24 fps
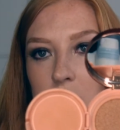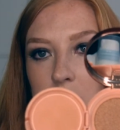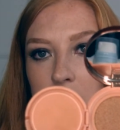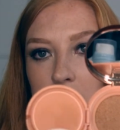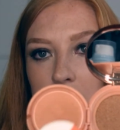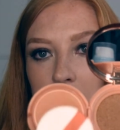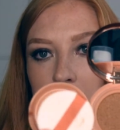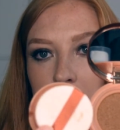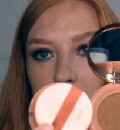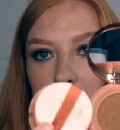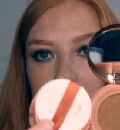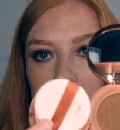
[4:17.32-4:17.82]

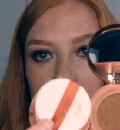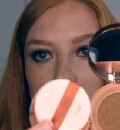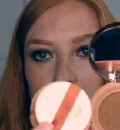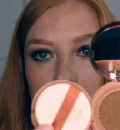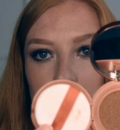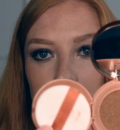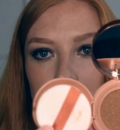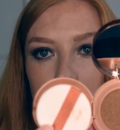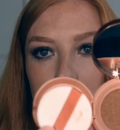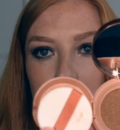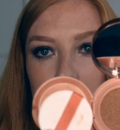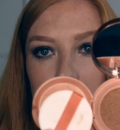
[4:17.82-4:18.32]
this
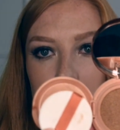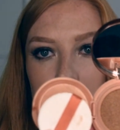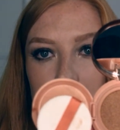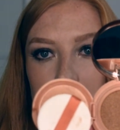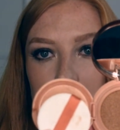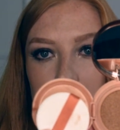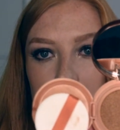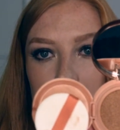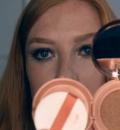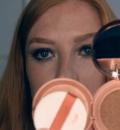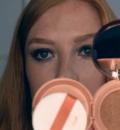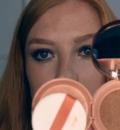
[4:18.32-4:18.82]
little
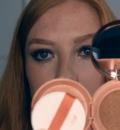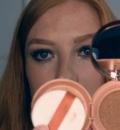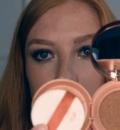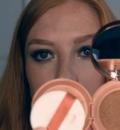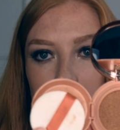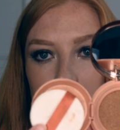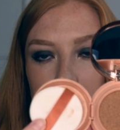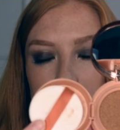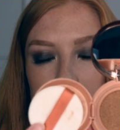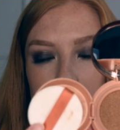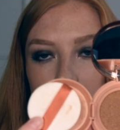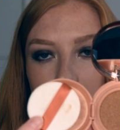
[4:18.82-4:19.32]
powder,
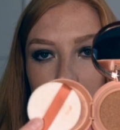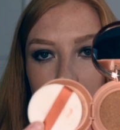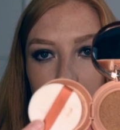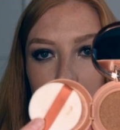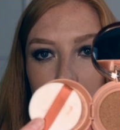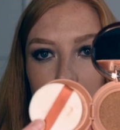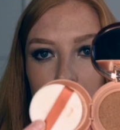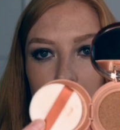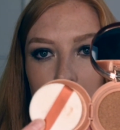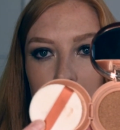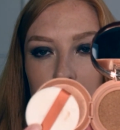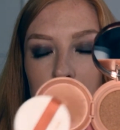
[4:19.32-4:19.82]
this little
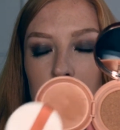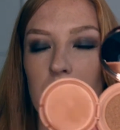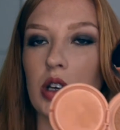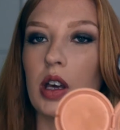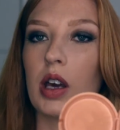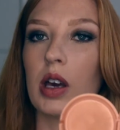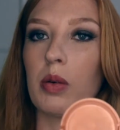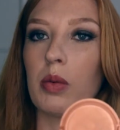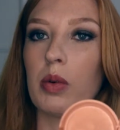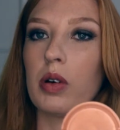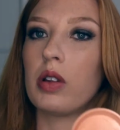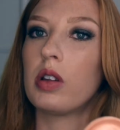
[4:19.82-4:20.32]
puff that you
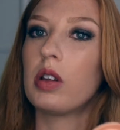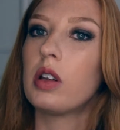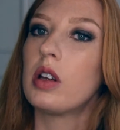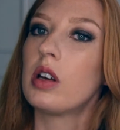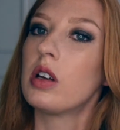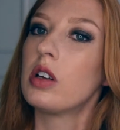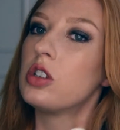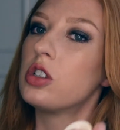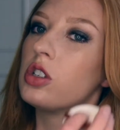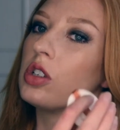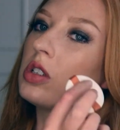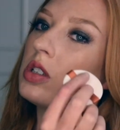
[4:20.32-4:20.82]
get with it,
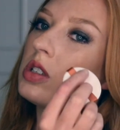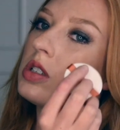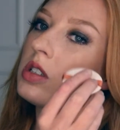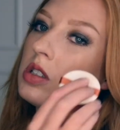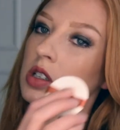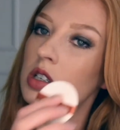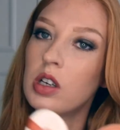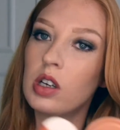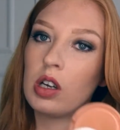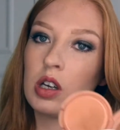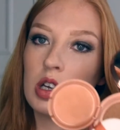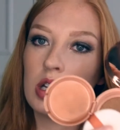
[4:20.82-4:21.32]
and
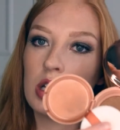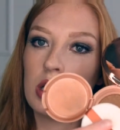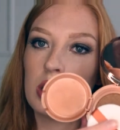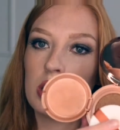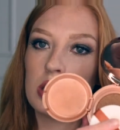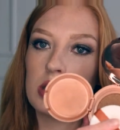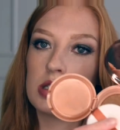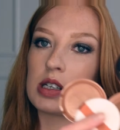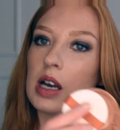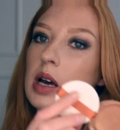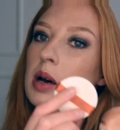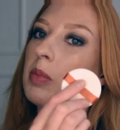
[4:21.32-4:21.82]
just
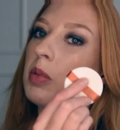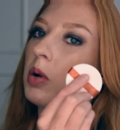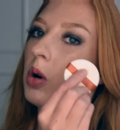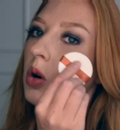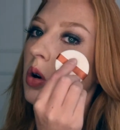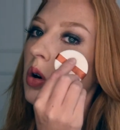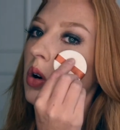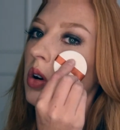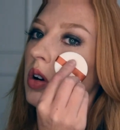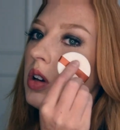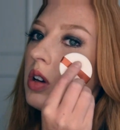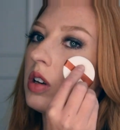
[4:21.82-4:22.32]
dab it
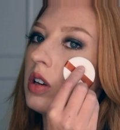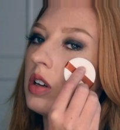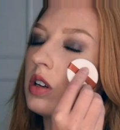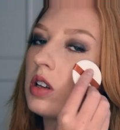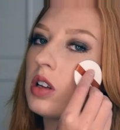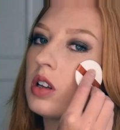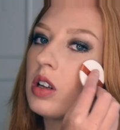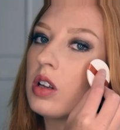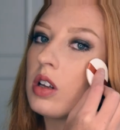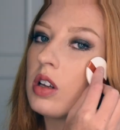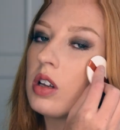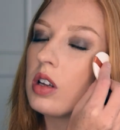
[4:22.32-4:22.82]
on
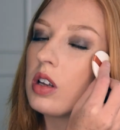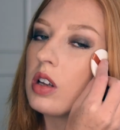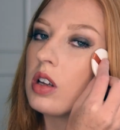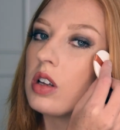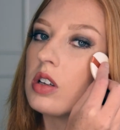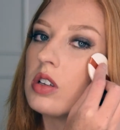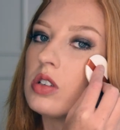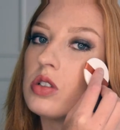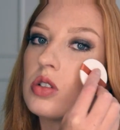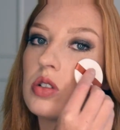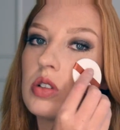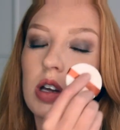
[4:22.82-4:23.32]

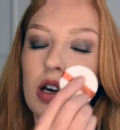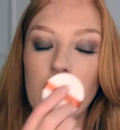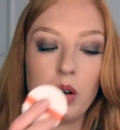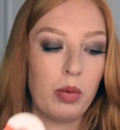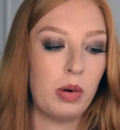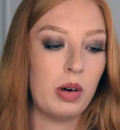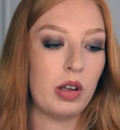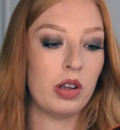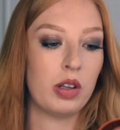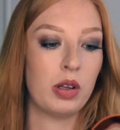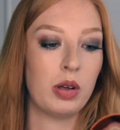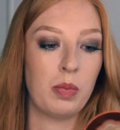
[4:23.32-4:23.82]
and do that
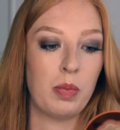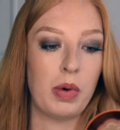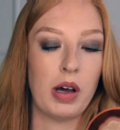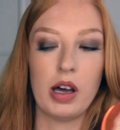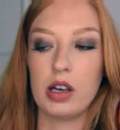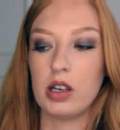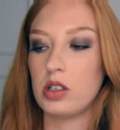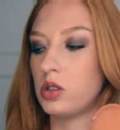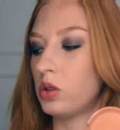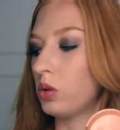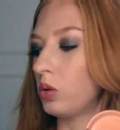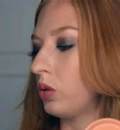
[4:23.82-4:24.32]
with it. But
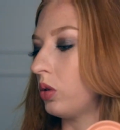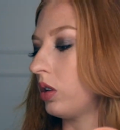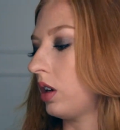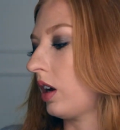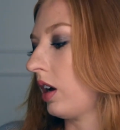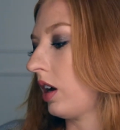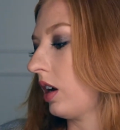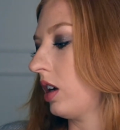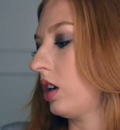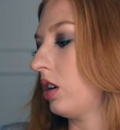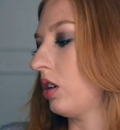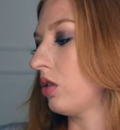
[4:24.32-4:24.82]
I don't.
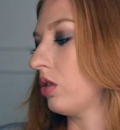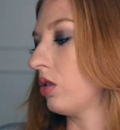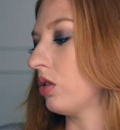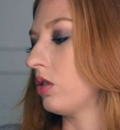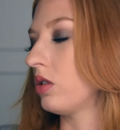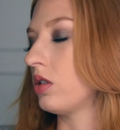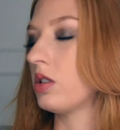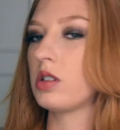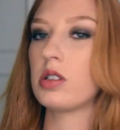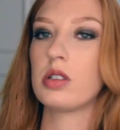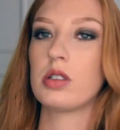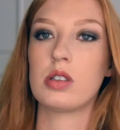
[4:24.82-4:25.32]
I
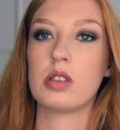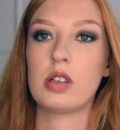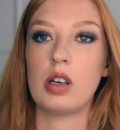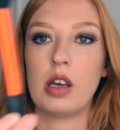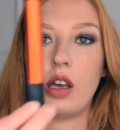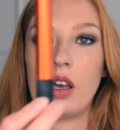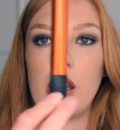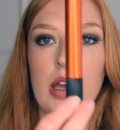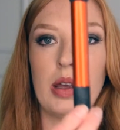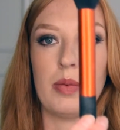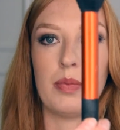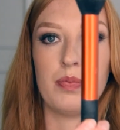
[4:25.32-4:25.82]
use
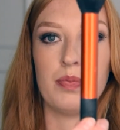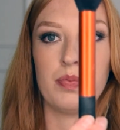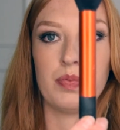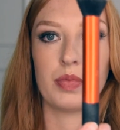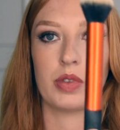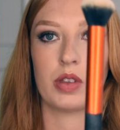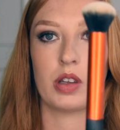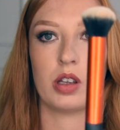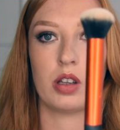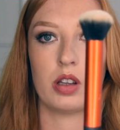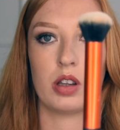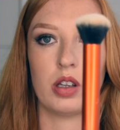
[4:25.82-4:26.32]
the
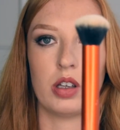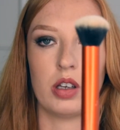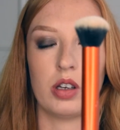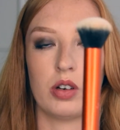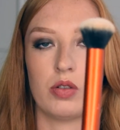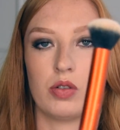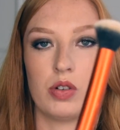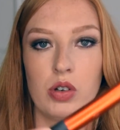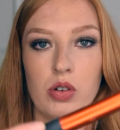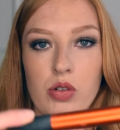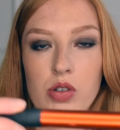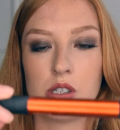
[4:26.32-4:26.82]

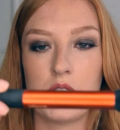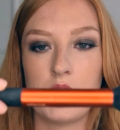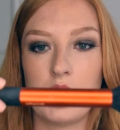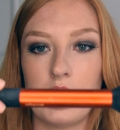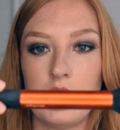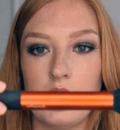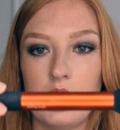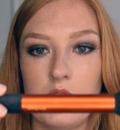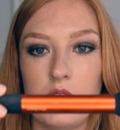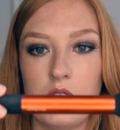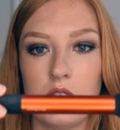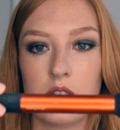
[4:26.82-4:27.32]
Real
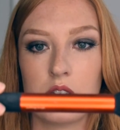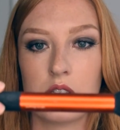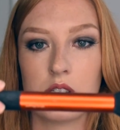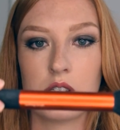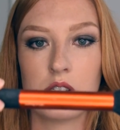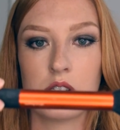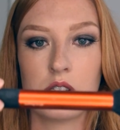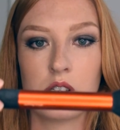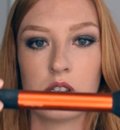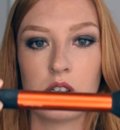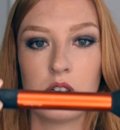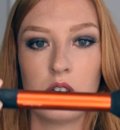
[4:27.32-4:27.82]

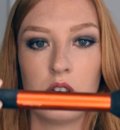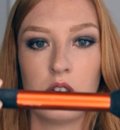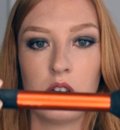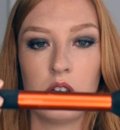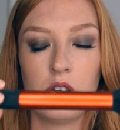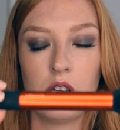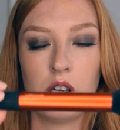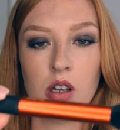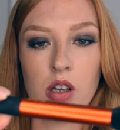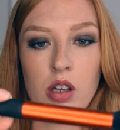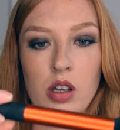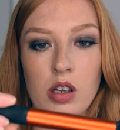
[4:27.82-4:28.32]
Techniques,
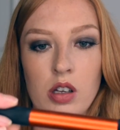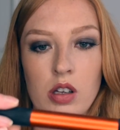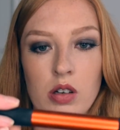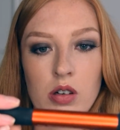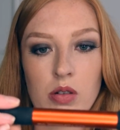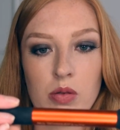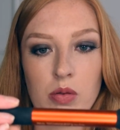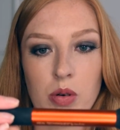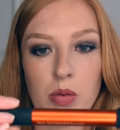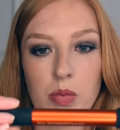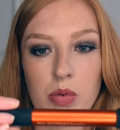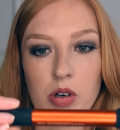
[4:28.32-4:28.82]

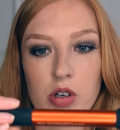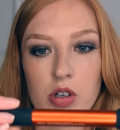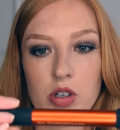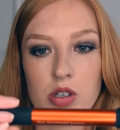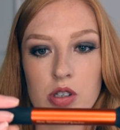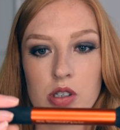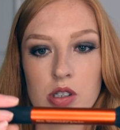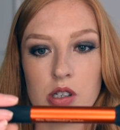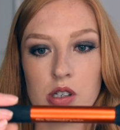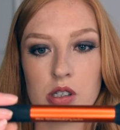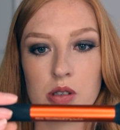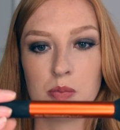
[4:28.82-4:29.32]
what brush
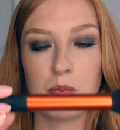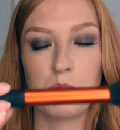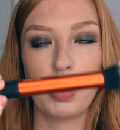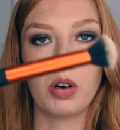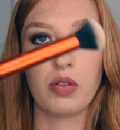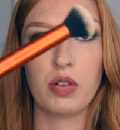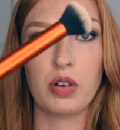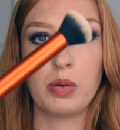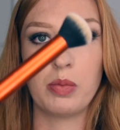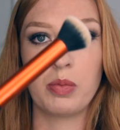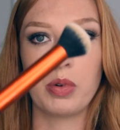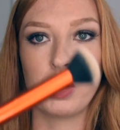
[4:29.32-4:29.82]
is this?
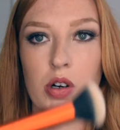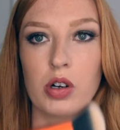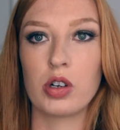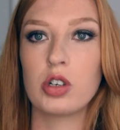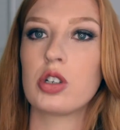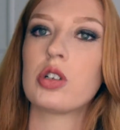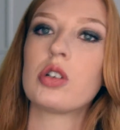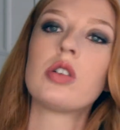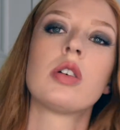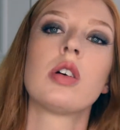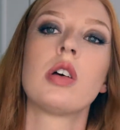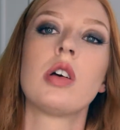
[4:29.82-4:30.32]
Buffing
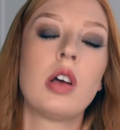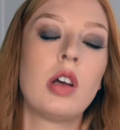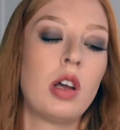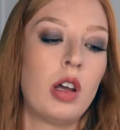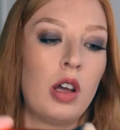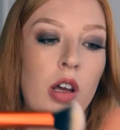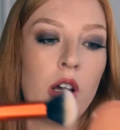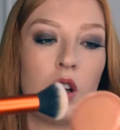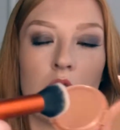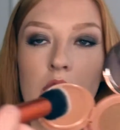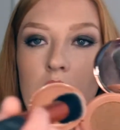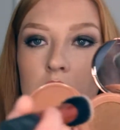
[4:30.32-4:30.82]
brush.
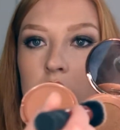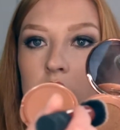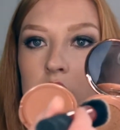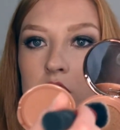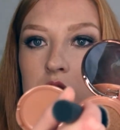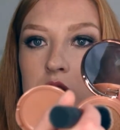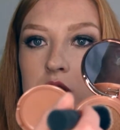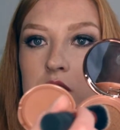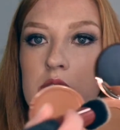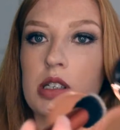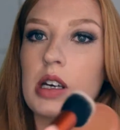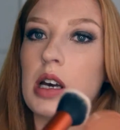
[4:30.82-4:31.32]
And I
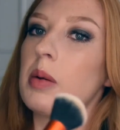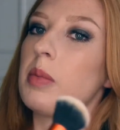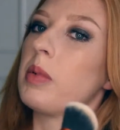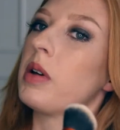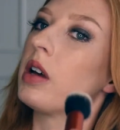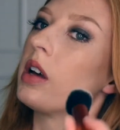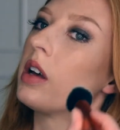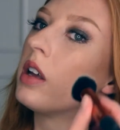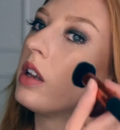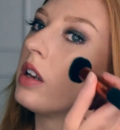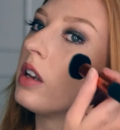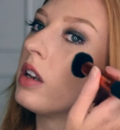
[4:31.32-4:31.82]
just dab
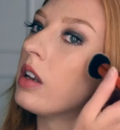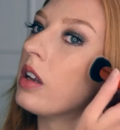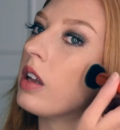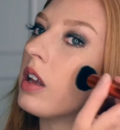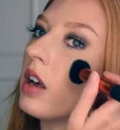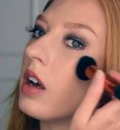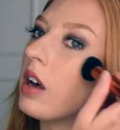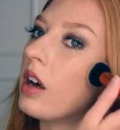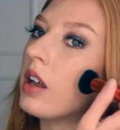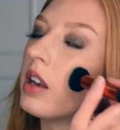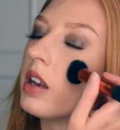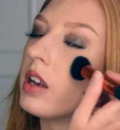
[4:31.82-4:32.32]
it in
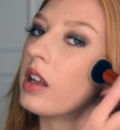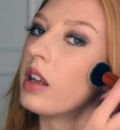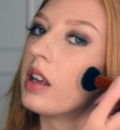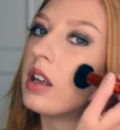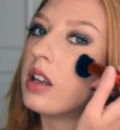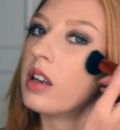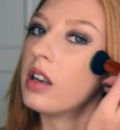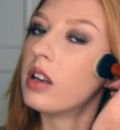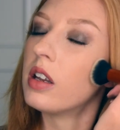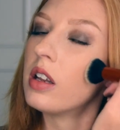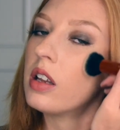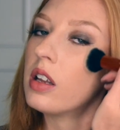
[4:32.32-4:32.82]
and
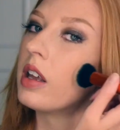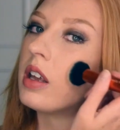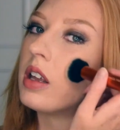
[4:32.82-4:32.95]
then